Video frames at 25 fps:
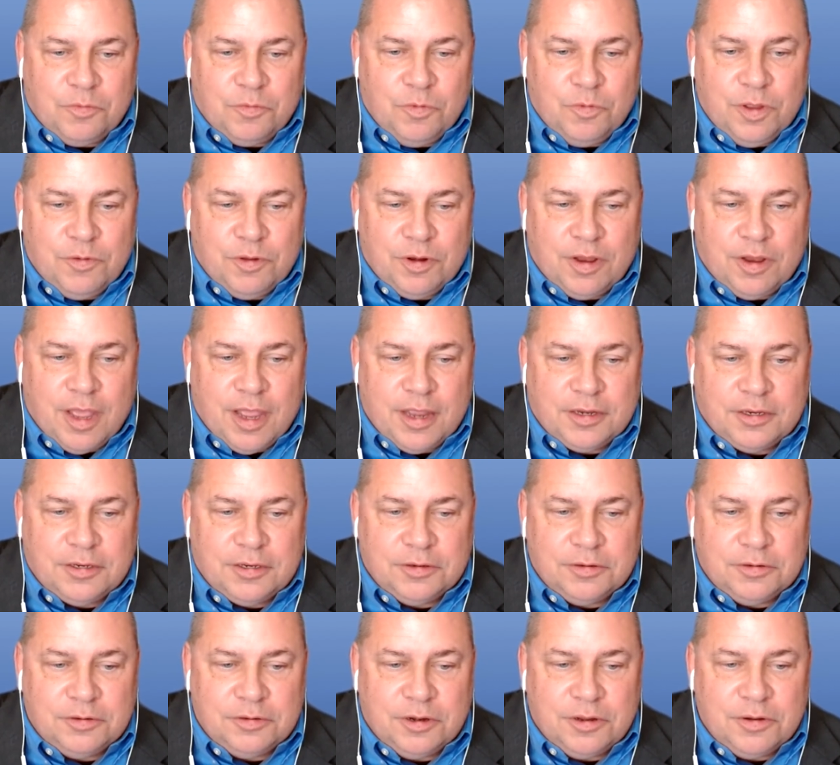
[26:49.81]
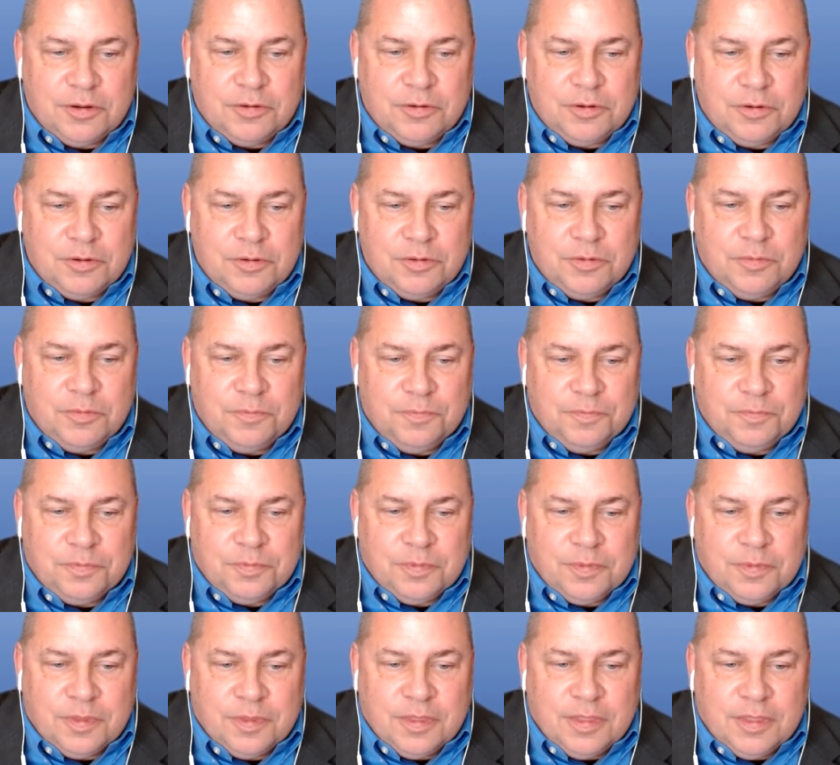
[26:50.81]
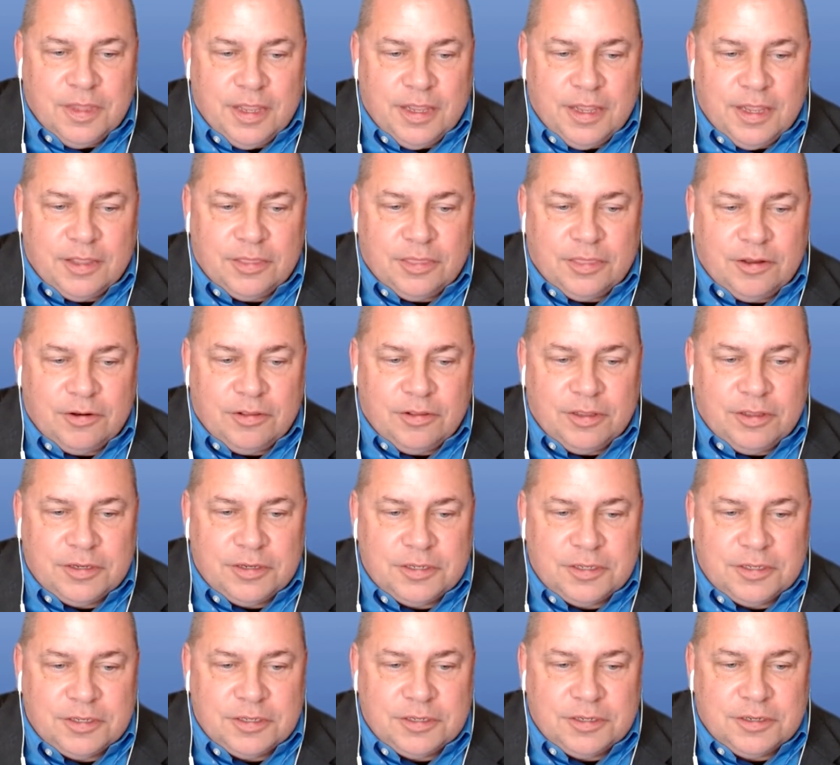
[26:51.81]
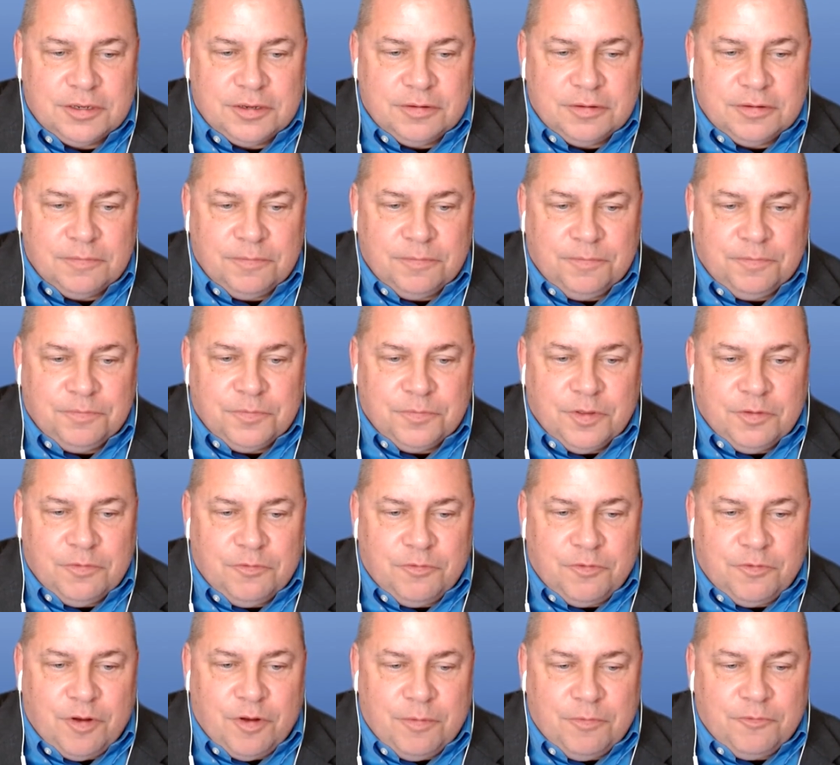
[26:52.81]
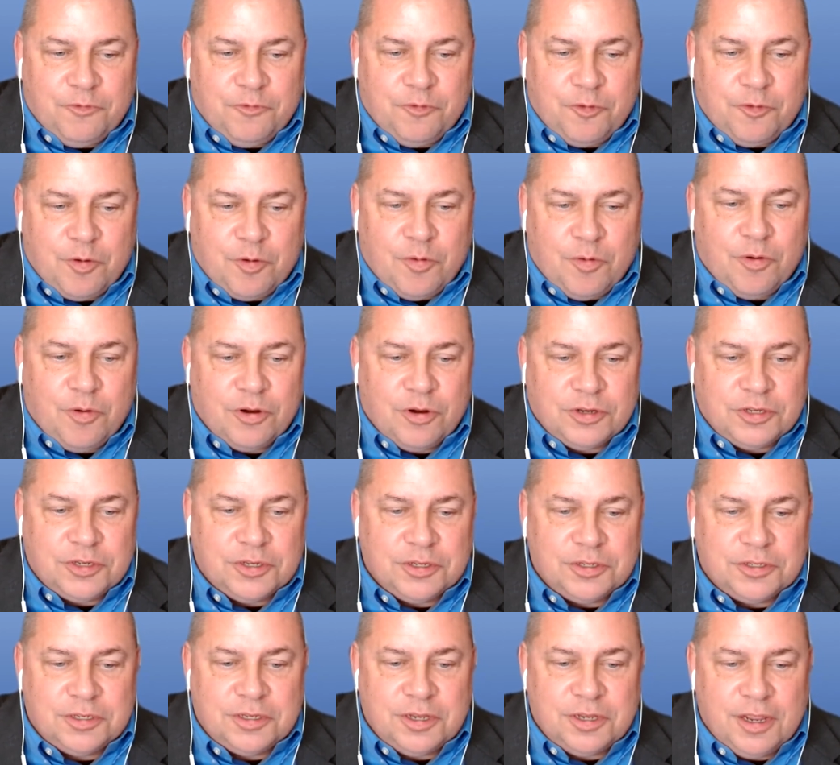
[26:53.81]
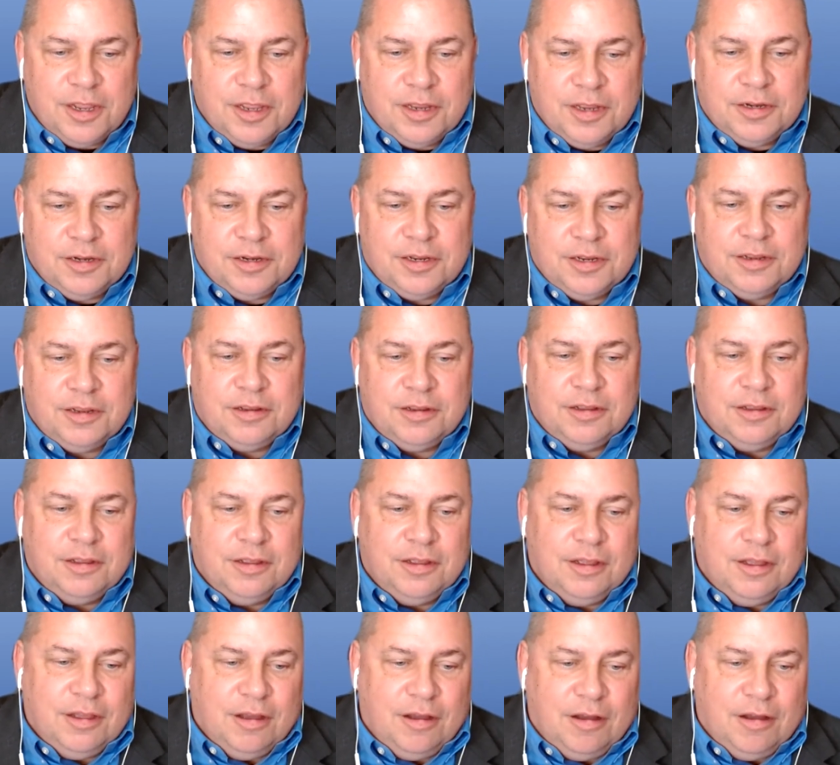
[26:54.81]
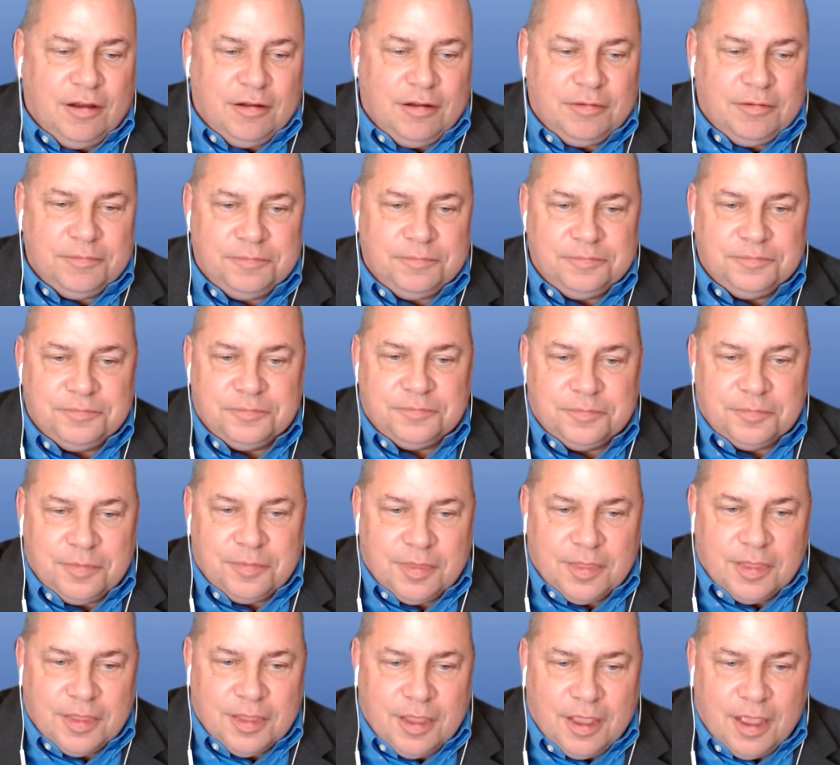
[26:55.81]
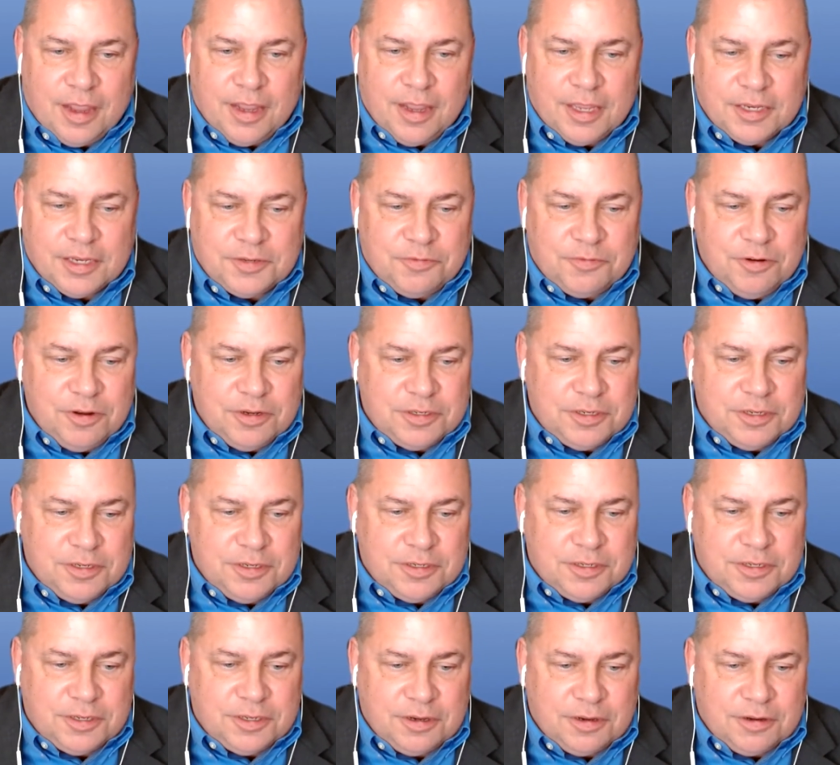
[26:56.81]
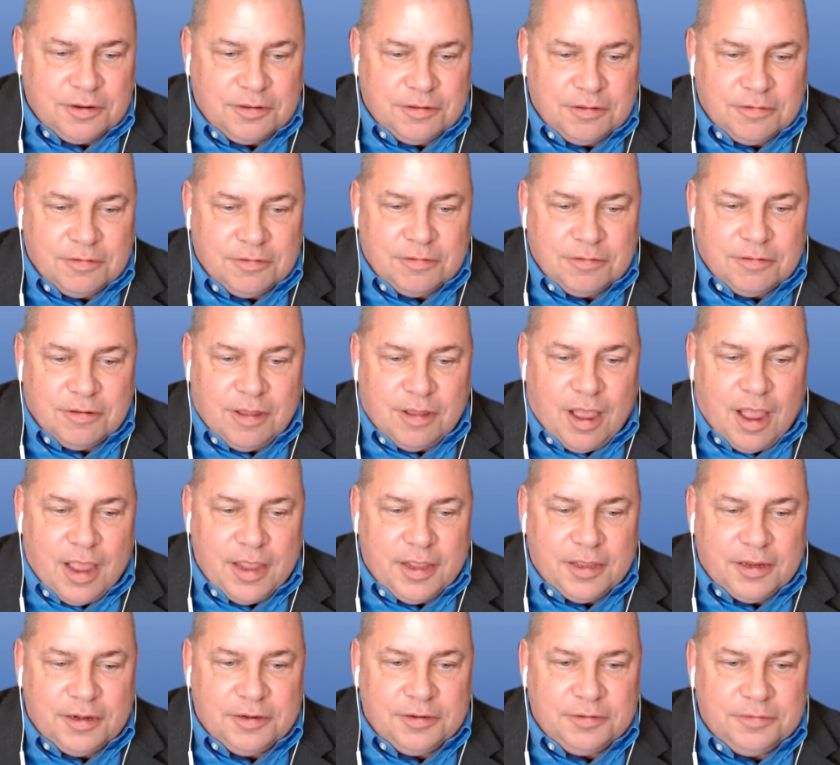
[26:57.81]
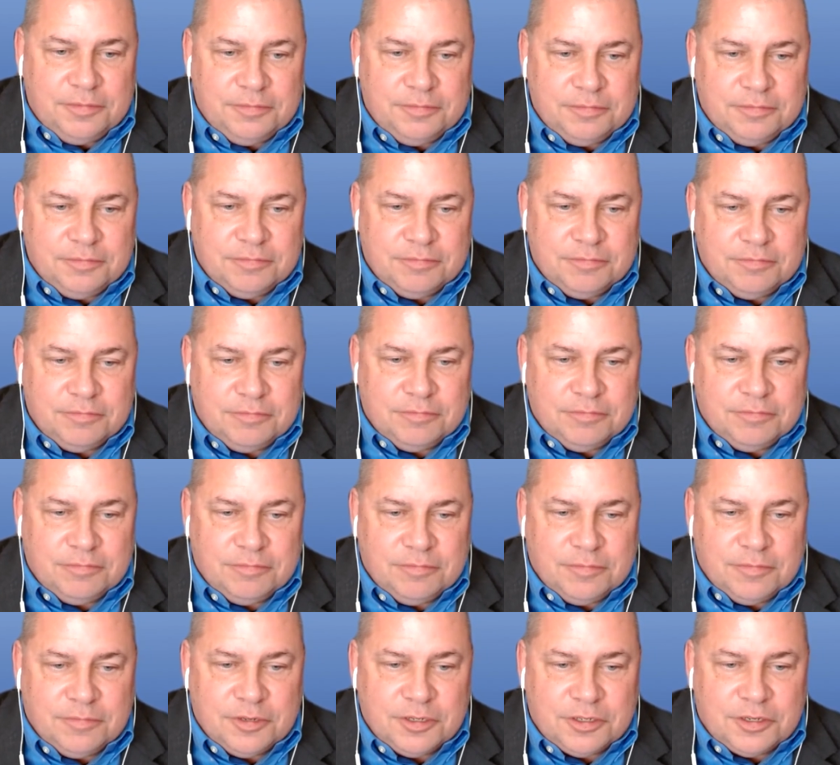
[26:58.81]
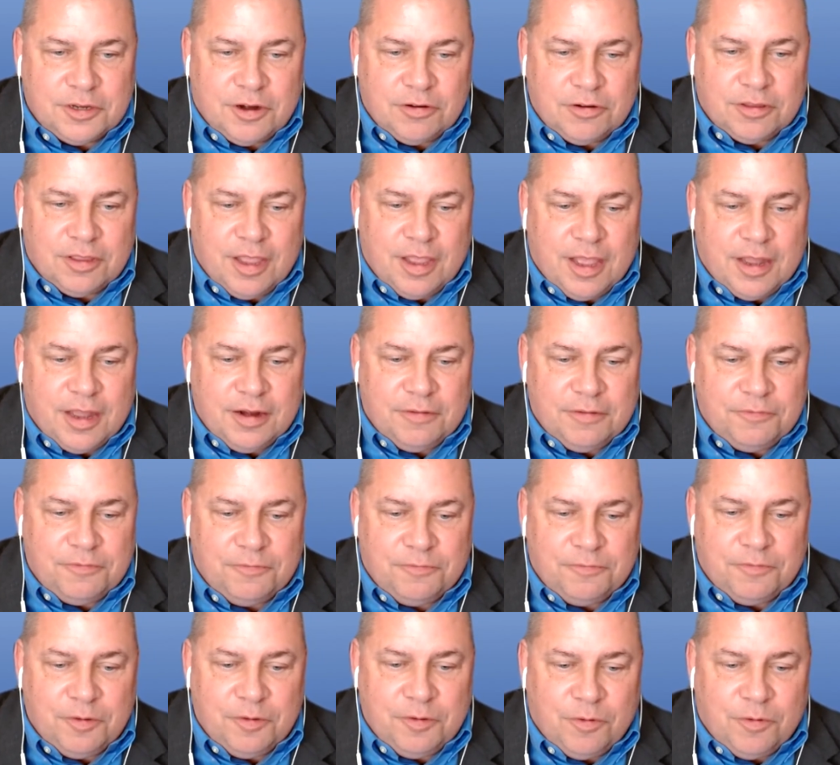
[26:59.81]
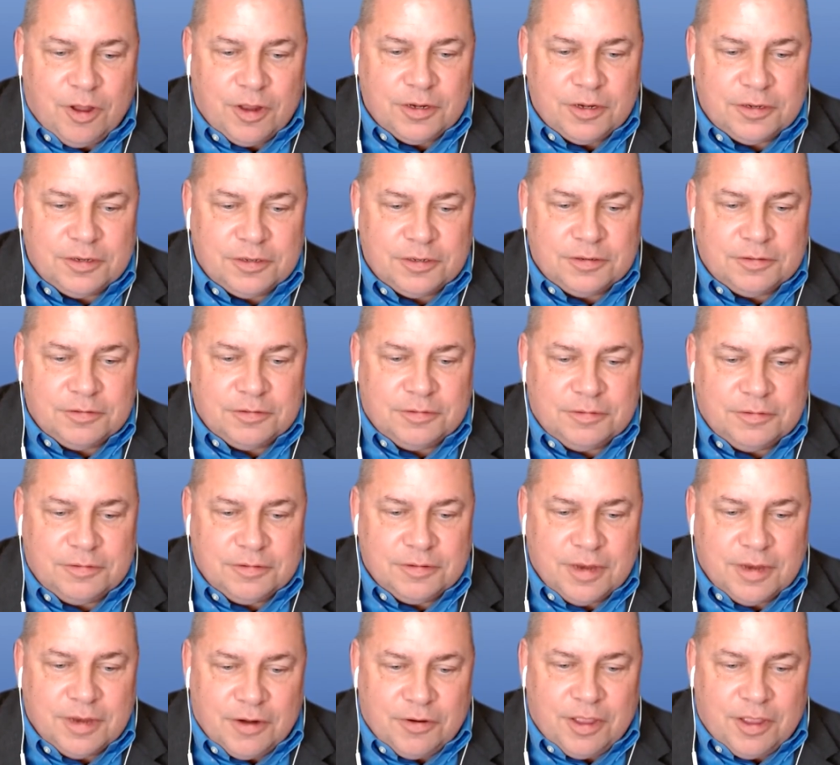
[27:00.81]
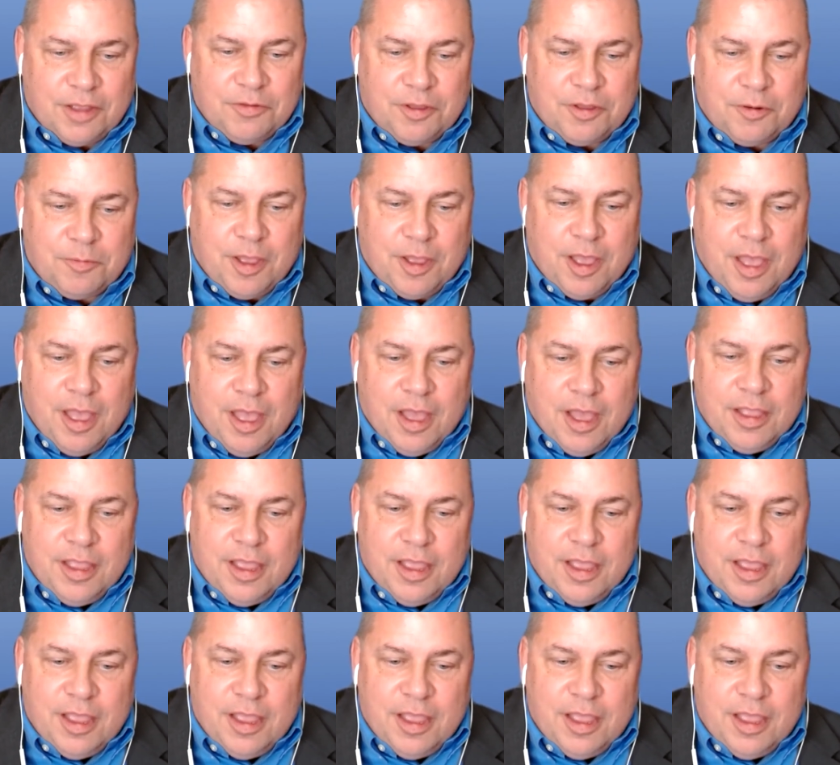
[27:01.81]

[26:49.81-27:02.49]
We would like to know who they get their lists from for horses. And I guess, for instance, I can start that if you want. Is that okay with everybody?